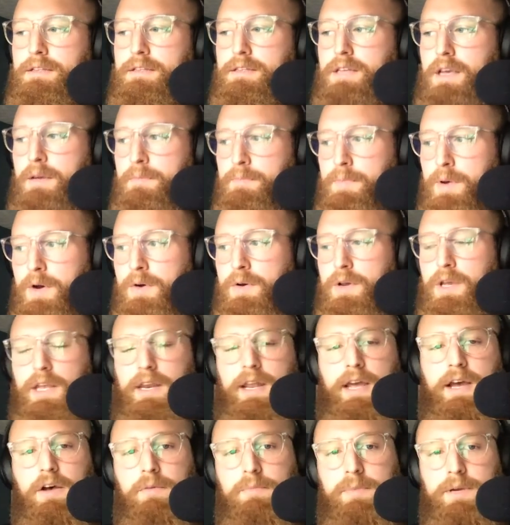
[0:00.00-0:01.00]
tempo can
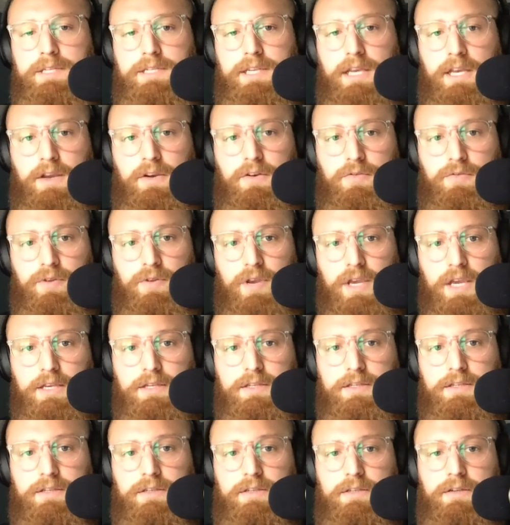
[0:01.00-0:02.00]
help us
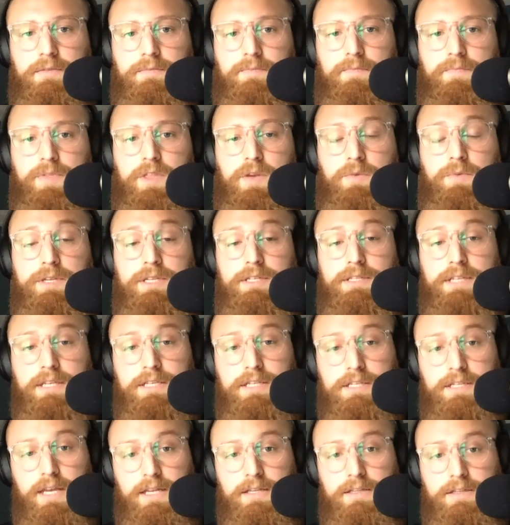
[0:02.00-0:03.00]
increase the
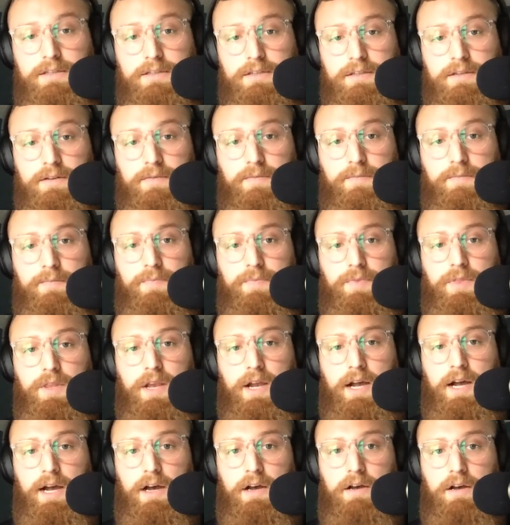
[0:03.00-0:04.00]
resistance
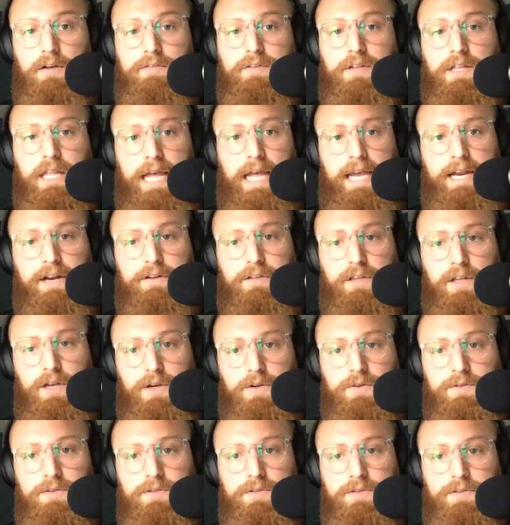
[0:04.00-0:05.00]
of lighter
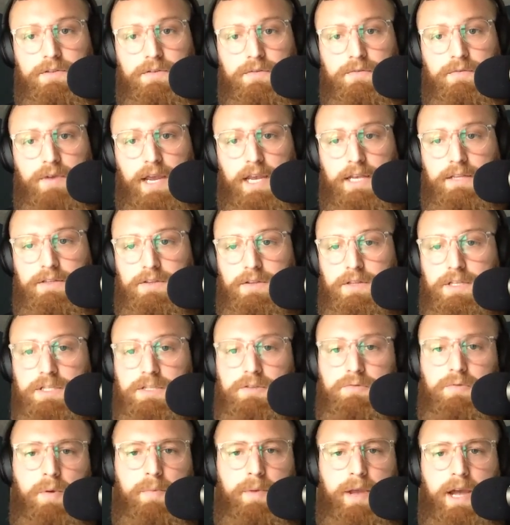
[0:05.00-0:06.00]
loads, right? So this
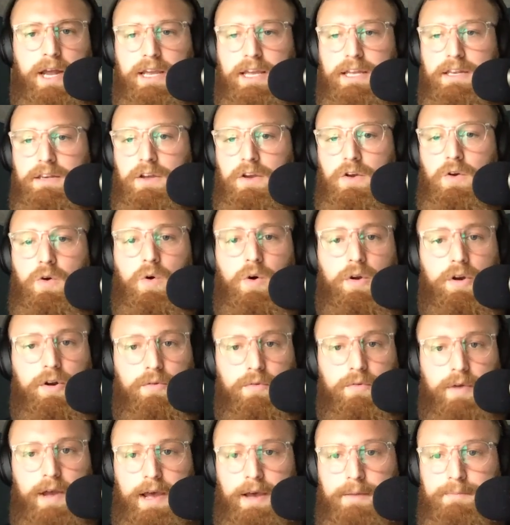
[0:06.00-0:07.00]
is where we kind of get into quarter
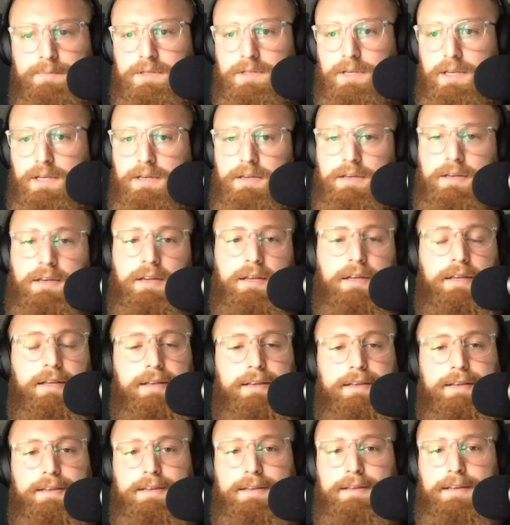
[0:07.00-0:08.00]
reps and
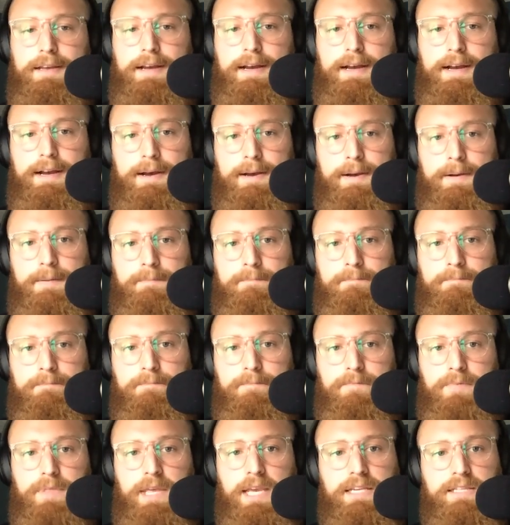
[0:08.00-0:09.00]

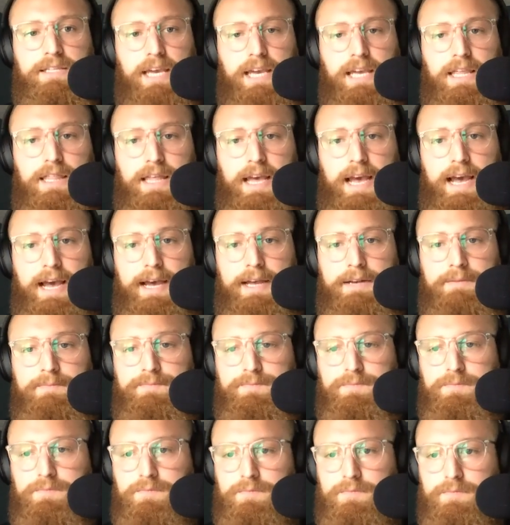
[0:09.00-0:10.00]
things like that,
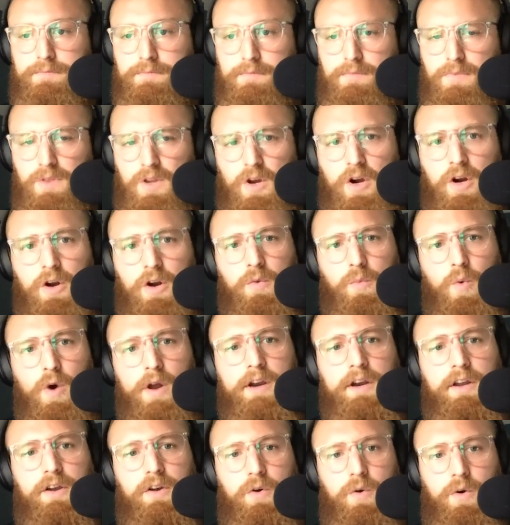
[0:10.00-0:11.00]
or
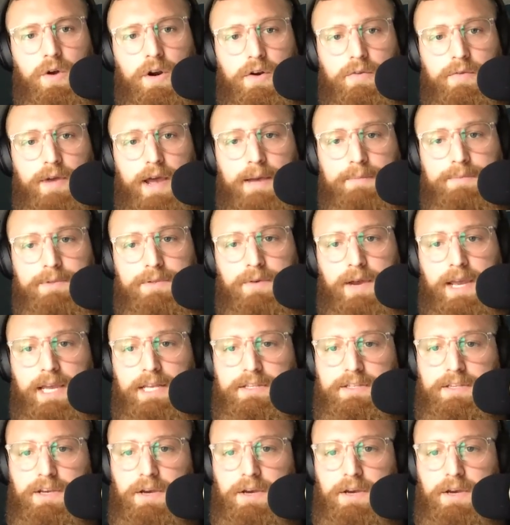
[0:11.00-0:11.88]
1 1/4 reps, right?